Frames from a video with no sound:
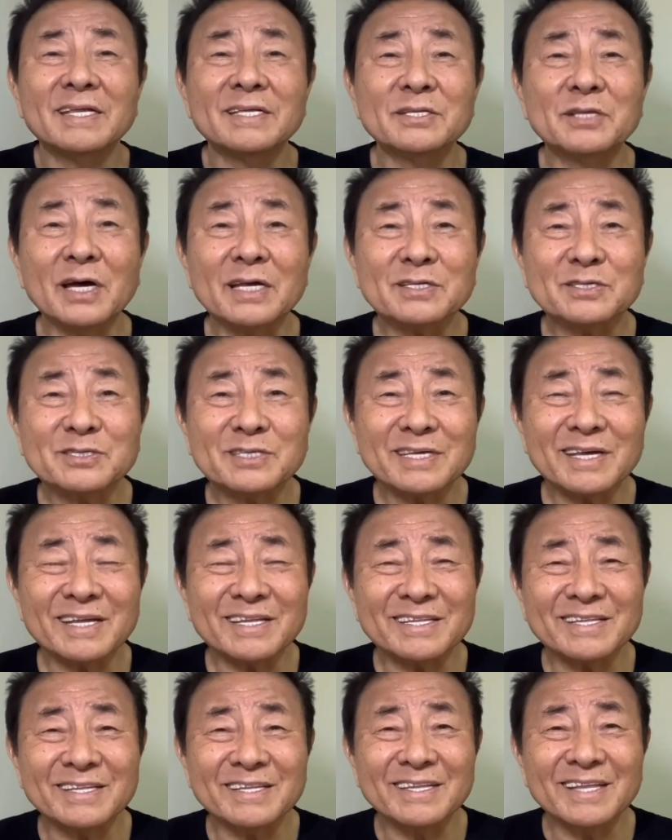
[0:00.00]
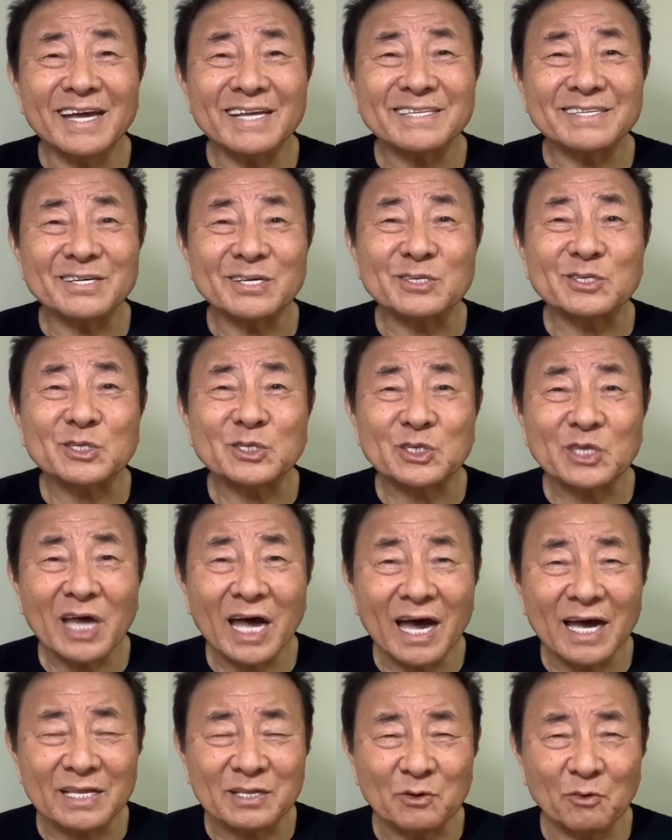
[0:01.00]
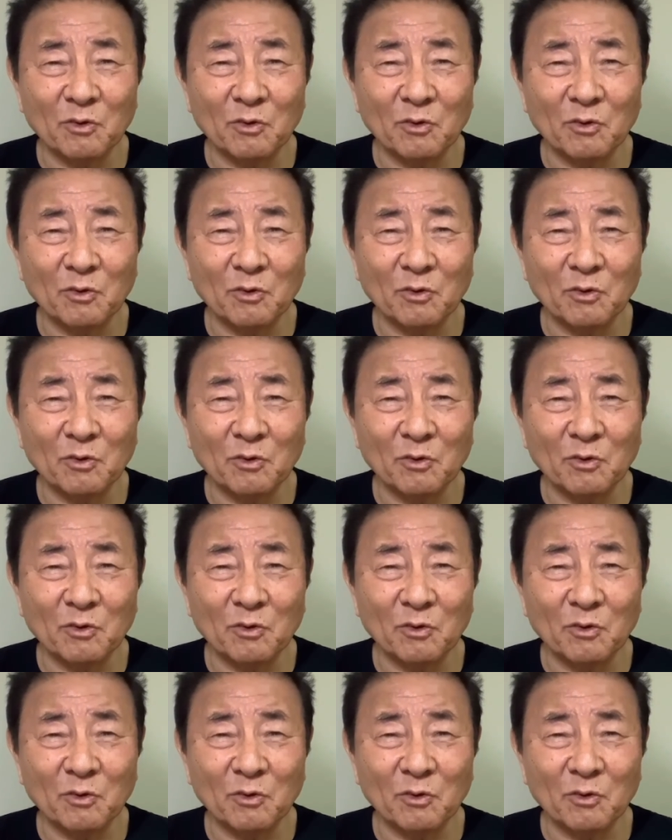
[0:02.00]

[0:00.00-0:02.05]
that's a start